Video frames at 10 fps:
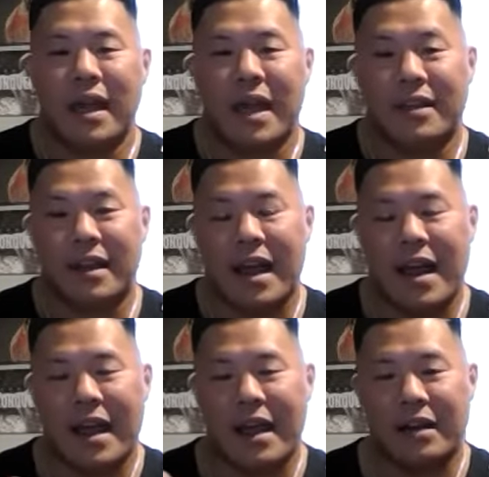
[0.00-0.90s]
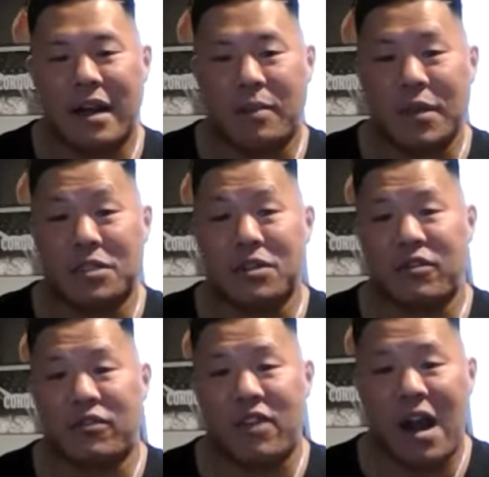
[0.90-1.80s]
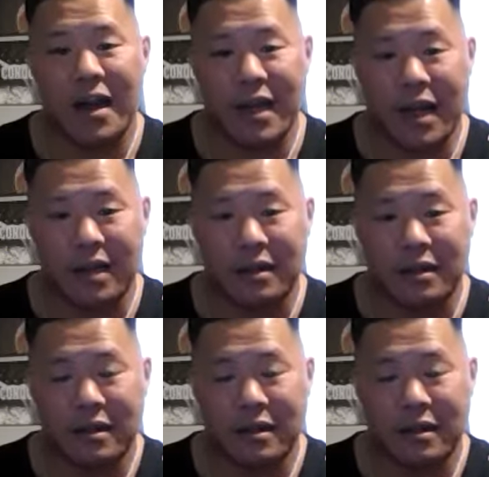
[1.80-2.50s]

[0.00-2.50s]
And then I had up until Friday